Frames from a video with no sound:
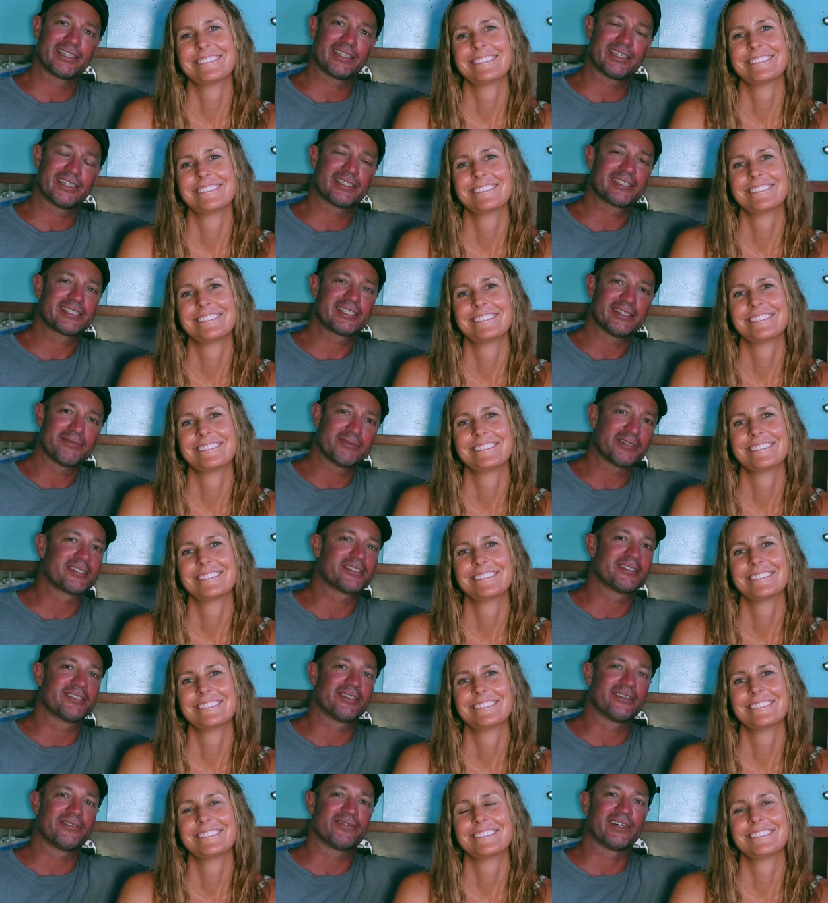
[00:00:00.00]
Speaker 1: and see what's
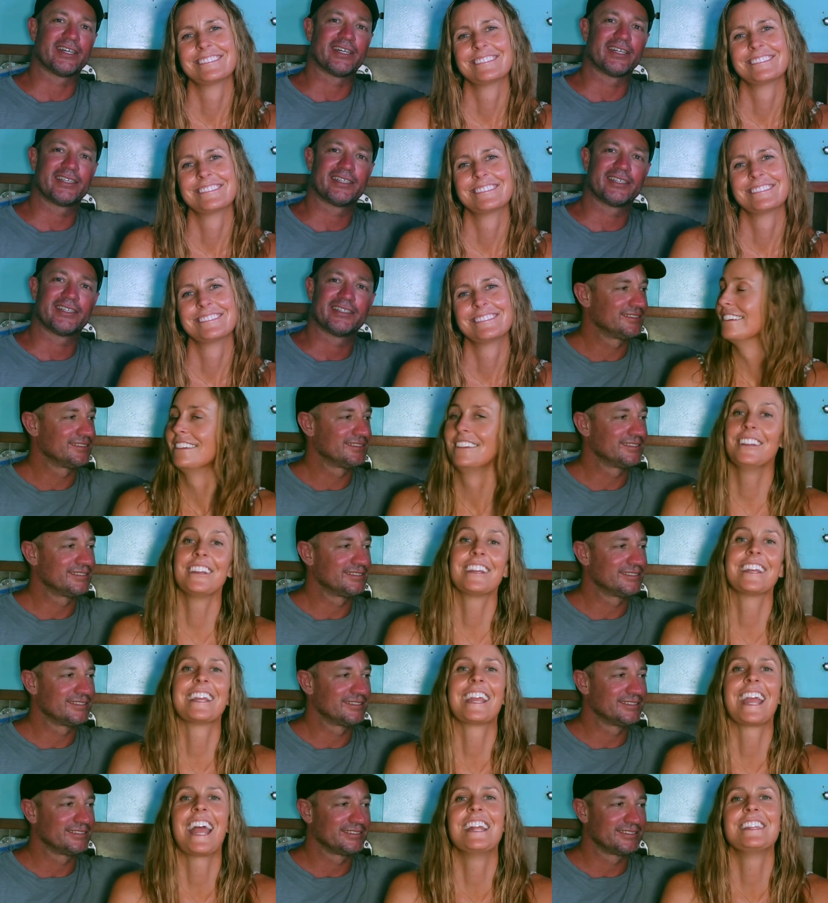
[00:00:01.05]
on offer.
Speaker 2: You
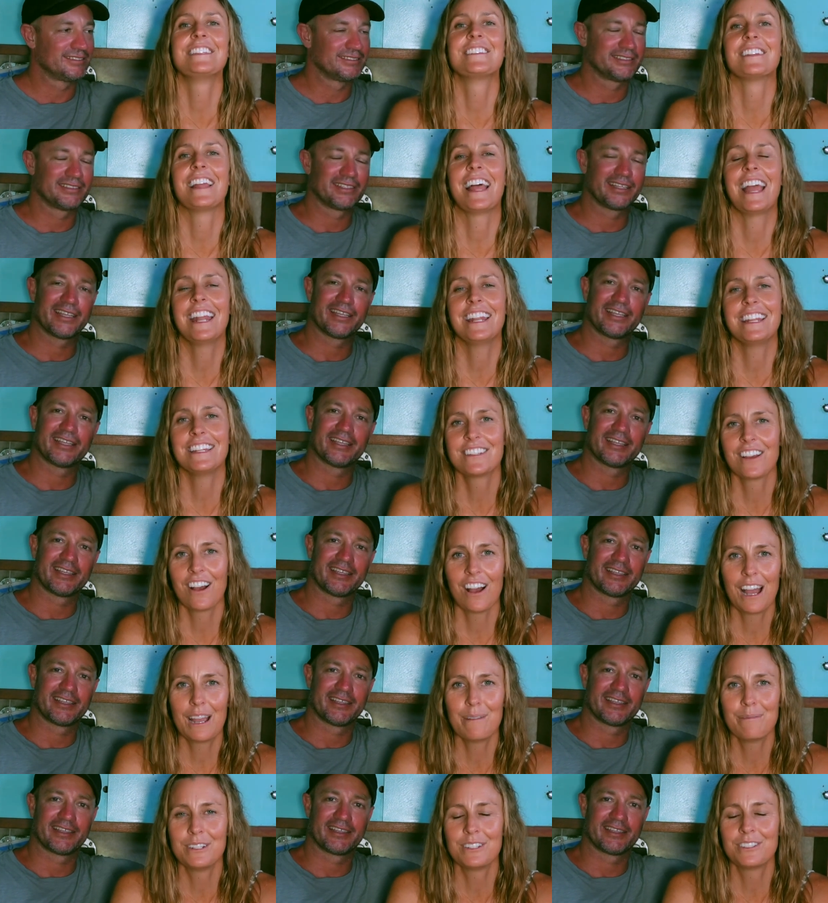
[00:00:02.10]
can cancel
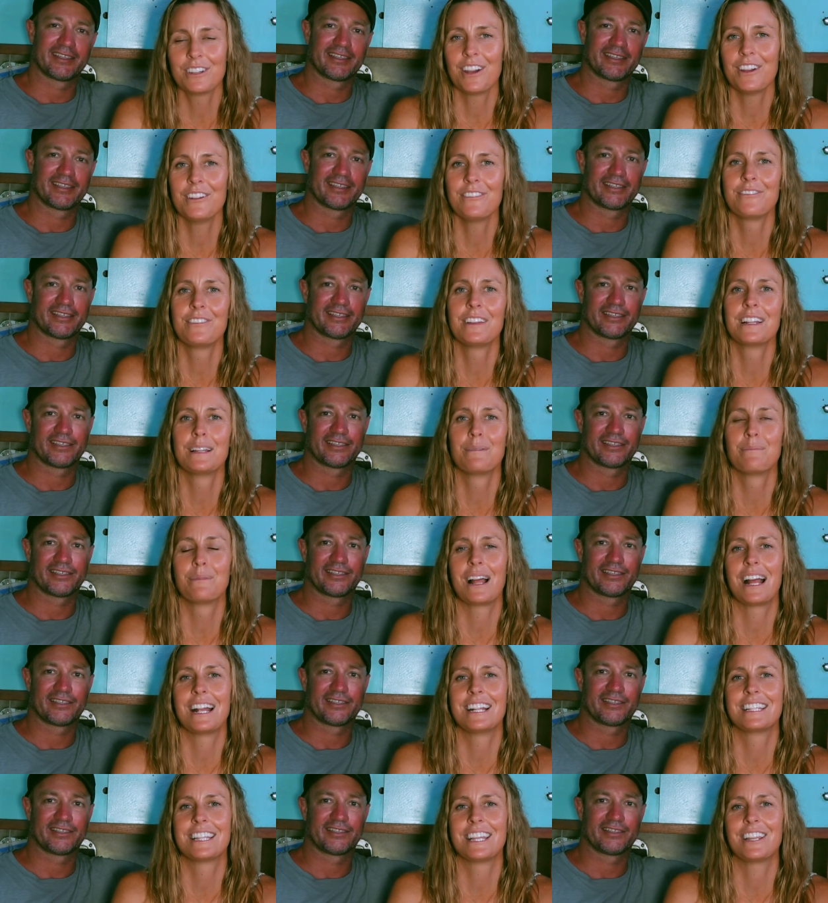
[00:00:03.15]
anytime. You don't feel
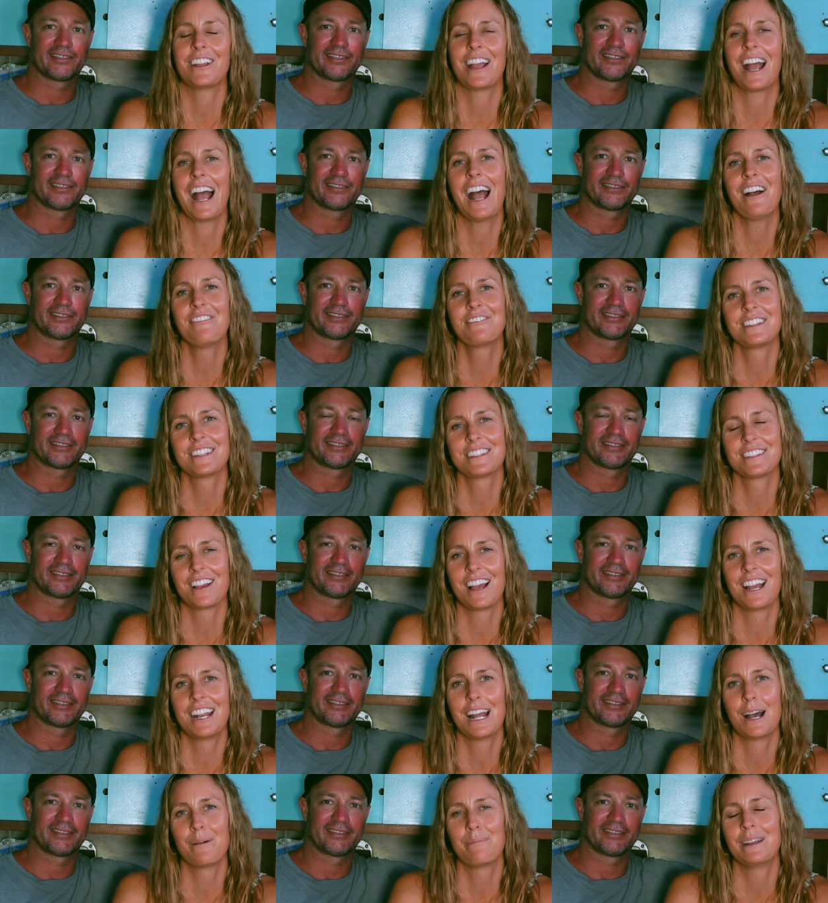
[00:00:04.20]
obliged that you have to
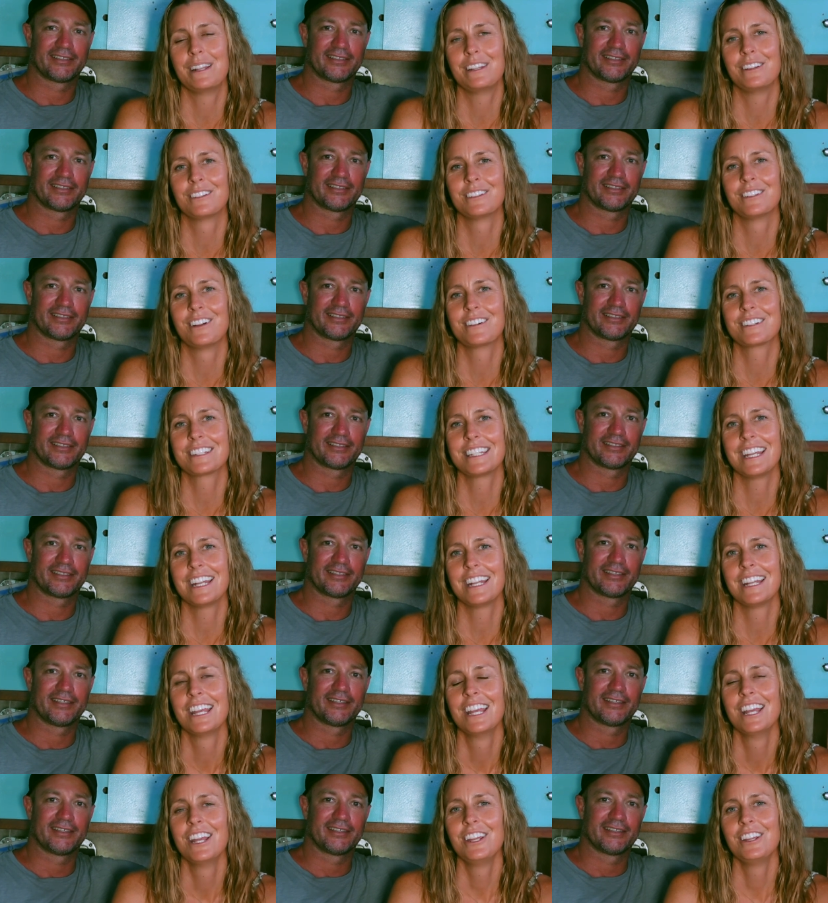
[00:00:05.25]
sign up and you're locked
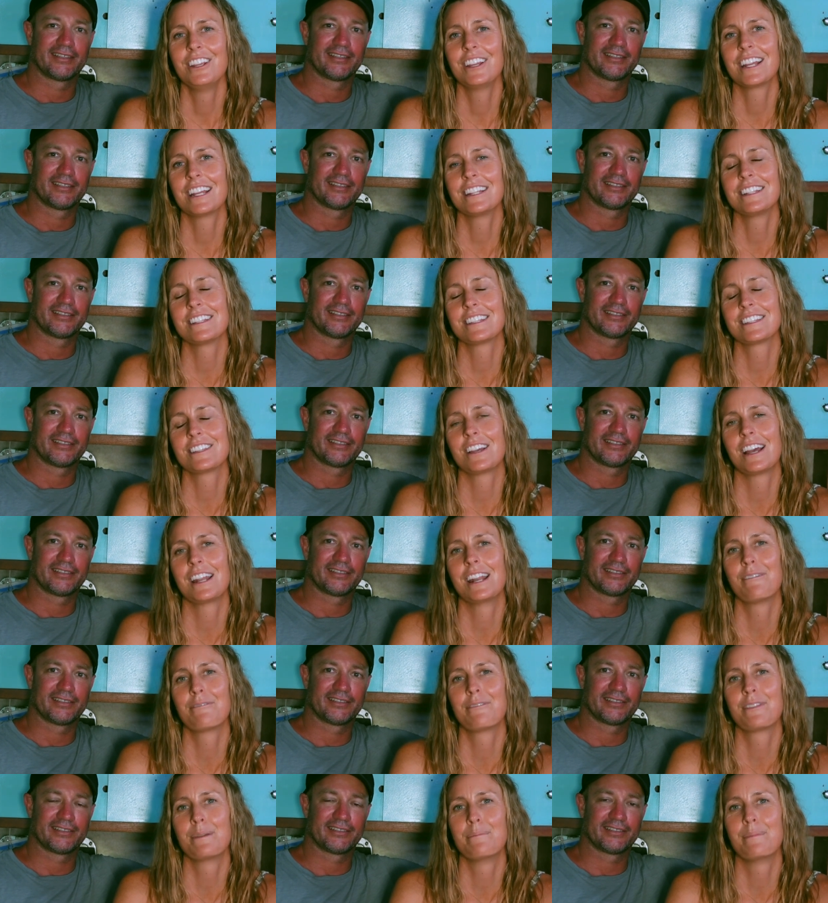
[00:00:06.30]
in. You can just sign up for the